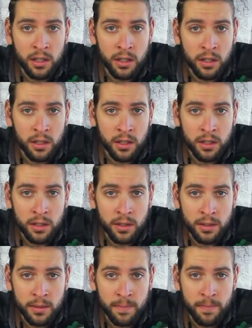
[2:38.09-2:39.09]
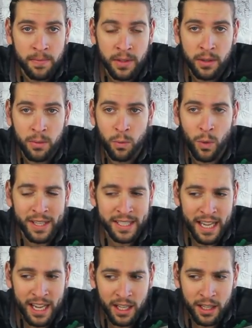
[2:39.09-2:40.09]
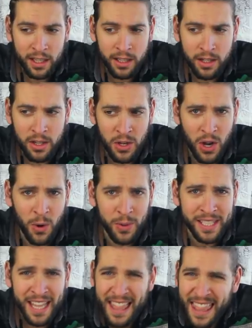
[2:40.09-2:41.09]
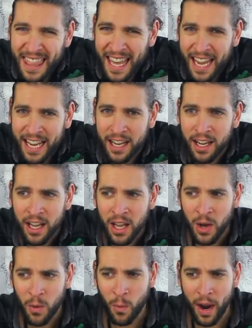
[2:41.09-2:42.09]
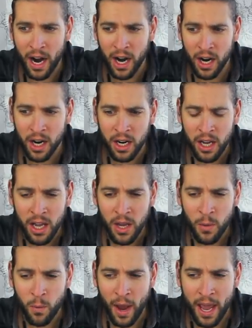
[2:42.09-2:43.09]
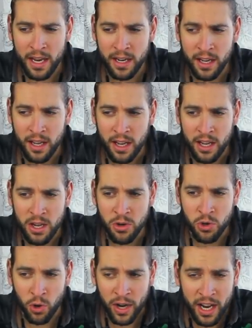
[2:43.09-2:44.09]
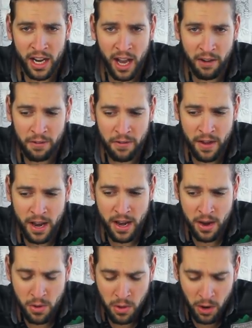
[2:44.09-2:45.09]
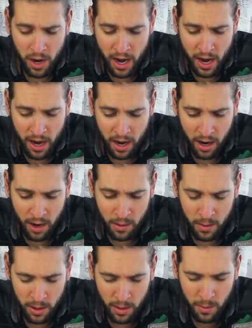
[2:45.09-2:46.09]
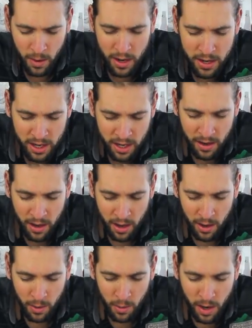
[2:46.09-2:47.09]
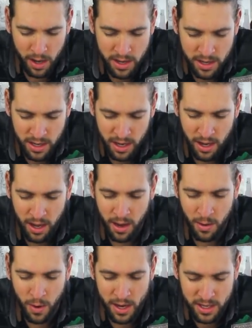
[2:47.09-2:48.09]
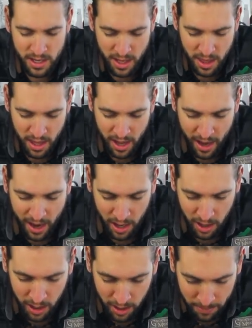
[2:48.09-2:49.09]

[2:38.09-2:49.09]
What's that? Wassail, you know, it's that thing where when you drink enough of it, you look at it and go, what's, what's, what's in the ale?